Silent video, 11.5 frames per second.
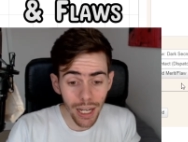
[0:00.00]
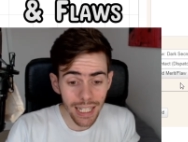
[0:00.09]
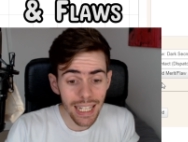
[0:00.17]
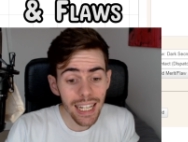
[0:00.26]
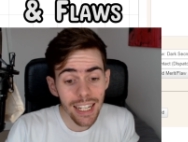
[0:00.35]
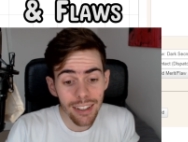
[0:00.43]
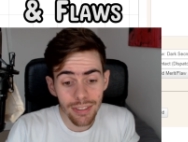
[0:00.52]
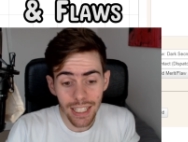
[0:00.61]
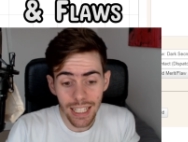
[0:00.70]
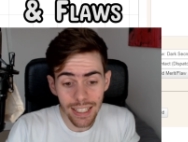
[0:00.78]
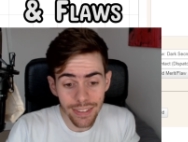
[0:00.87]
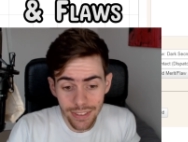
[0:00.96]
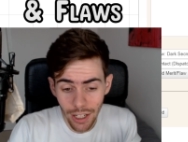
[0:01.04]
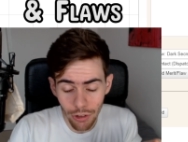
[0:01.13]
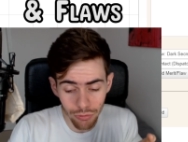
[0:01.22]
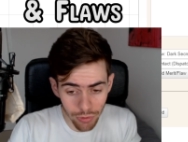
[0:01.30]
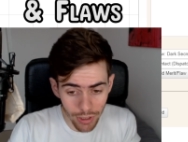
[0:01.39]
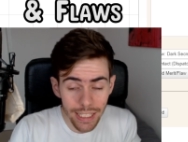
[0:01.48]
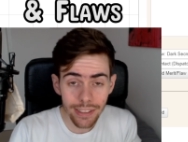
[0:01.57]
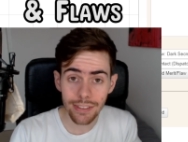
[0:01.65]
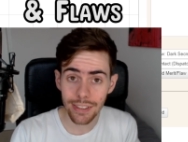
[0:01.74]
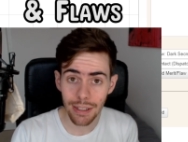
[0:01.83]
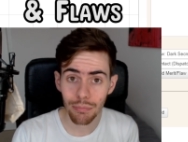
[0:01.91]
money is a
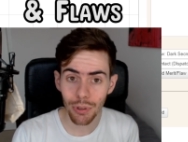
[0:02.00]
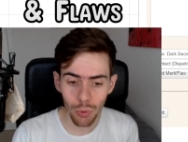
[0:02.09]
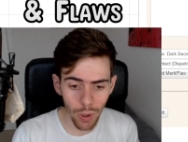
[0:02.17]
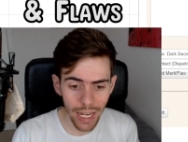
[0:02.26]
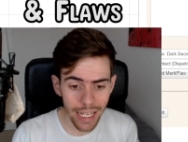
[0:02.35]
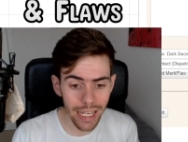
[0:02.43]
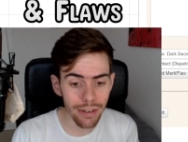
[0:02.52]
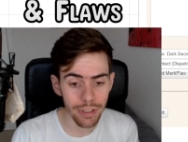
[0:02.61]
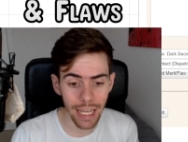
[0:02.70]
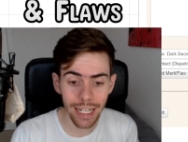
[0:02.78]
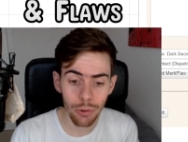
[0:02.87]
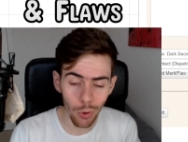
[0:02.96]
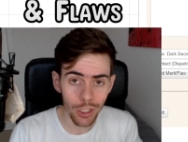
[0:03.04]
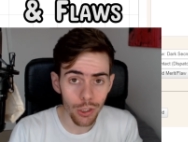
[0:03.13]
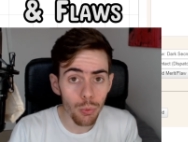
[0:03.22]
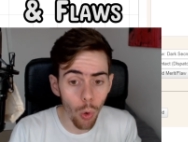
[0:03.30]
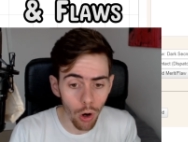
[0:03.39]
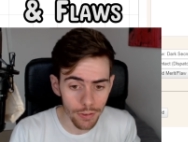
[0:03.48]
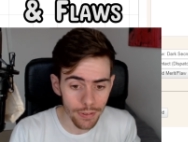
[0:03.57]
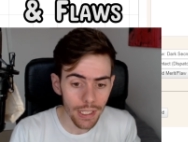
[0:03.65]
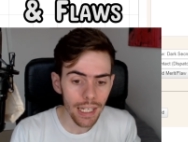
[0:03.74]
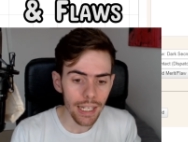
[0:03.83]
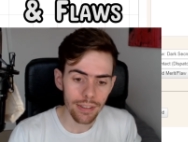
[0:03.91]
real simple way of getting what you want.
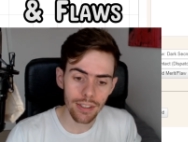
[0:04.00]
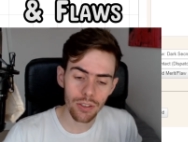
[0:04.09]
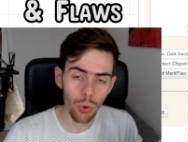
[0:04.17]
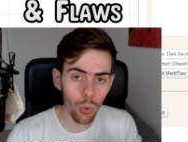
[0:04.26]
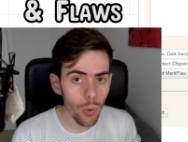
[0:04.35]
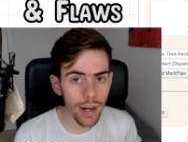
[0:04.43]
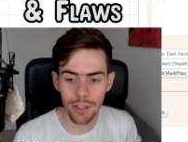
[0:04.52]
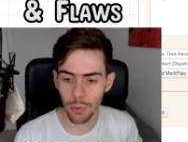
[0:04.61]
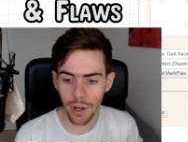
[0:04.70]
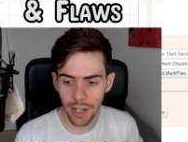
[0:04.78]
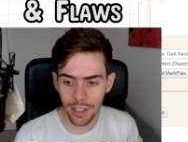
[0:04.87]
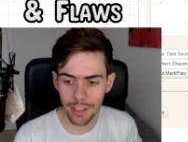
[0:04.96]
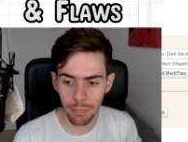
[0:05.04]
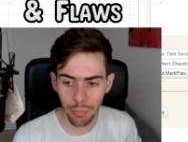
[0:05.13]
It doesn't always work,